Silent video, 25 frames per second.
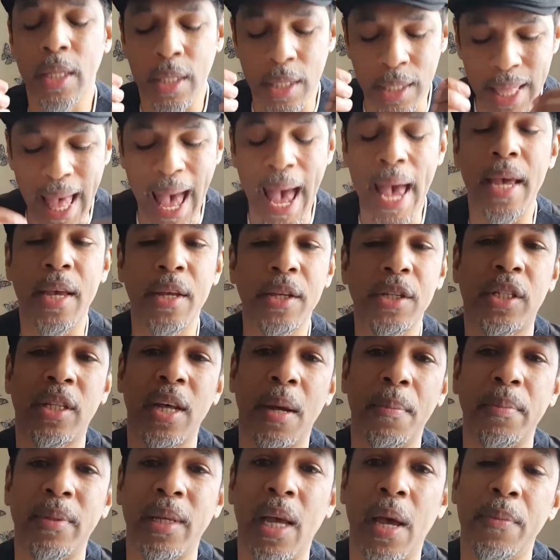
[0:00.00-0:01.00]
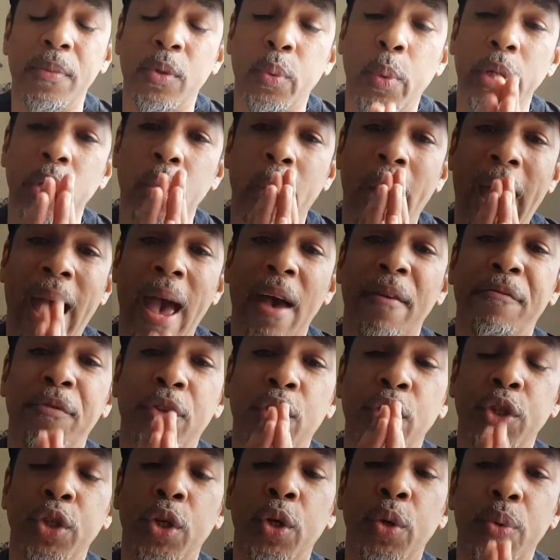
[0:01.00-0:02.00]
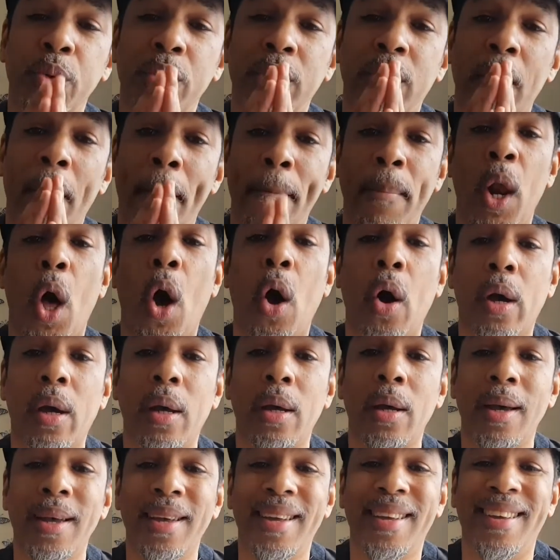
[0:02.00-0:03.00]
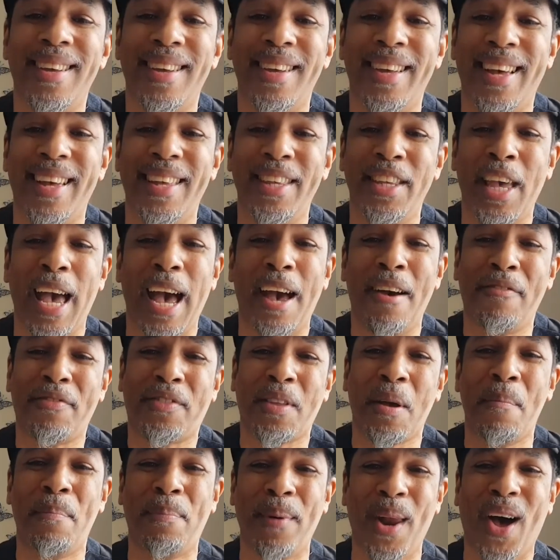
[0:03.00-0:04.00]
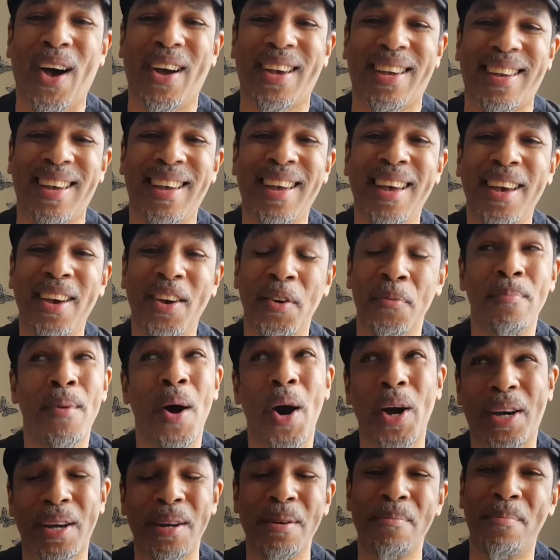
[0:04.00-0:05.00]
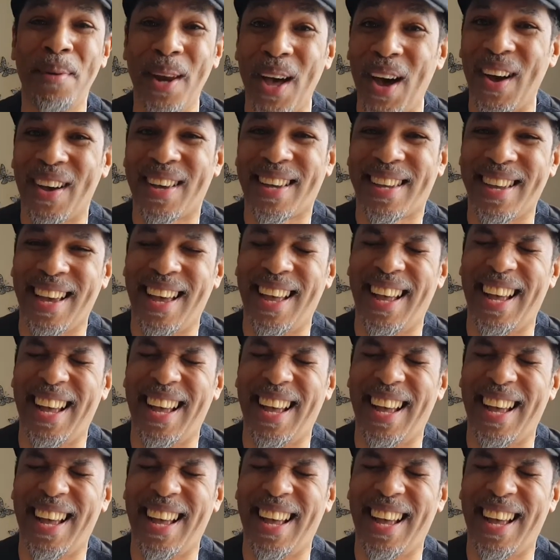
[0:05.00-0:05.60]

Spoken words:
That is sometimes when you have to use the block. You have to block, mock and block.